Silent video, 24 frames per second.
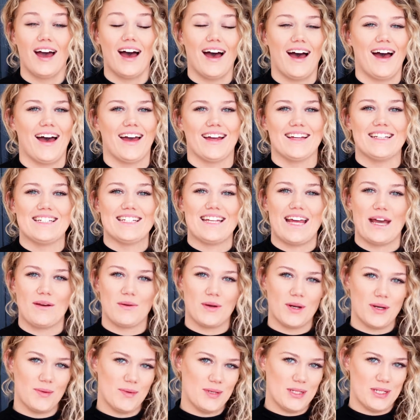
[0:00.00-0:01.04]
Hi, today I'm
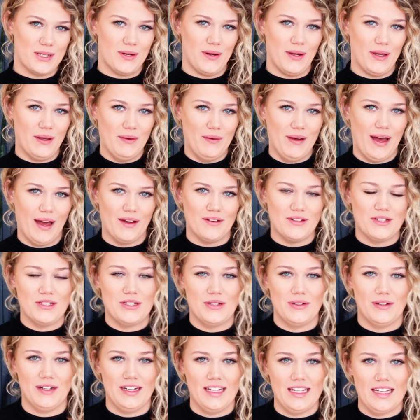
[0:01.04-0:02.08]
going to be showing you how to do
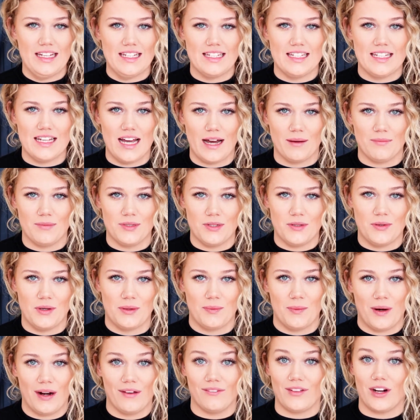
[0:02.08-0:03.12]
an easy updo
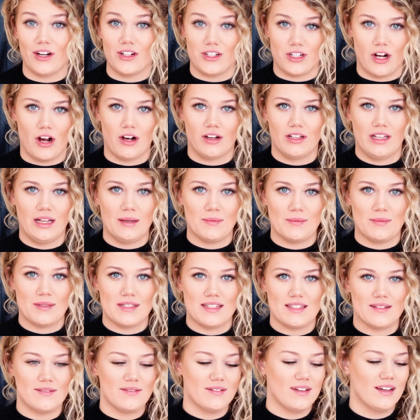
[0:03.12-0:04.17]
with one of our jaw clips.
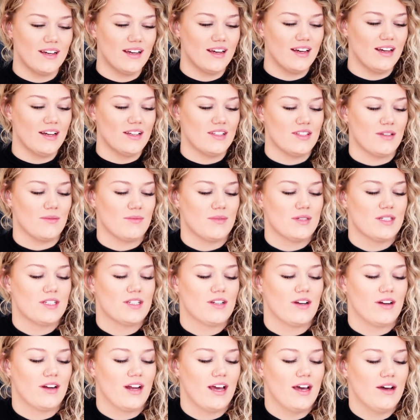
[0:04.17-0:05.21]
So I'm going to
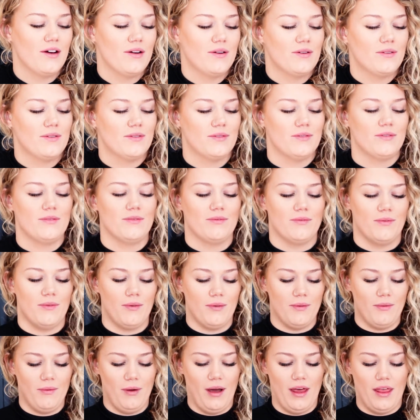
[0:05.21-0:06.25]
start out
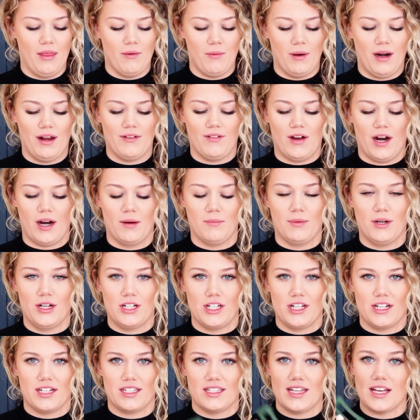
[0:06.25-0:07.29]
with one of our
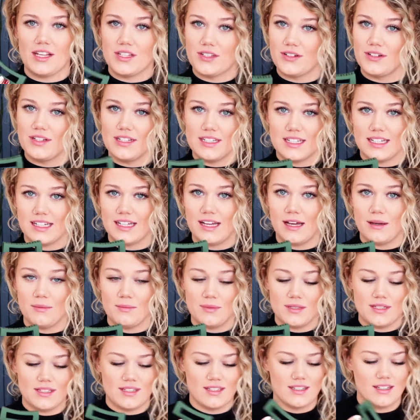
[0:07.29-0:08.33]
Birch accessories
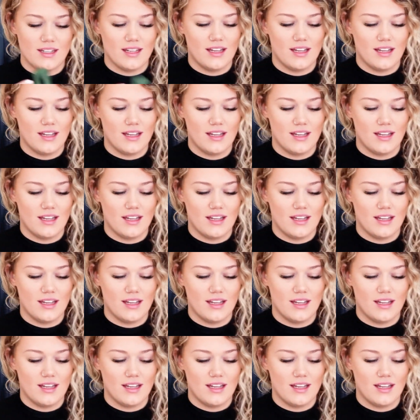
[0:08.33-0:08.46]
clips.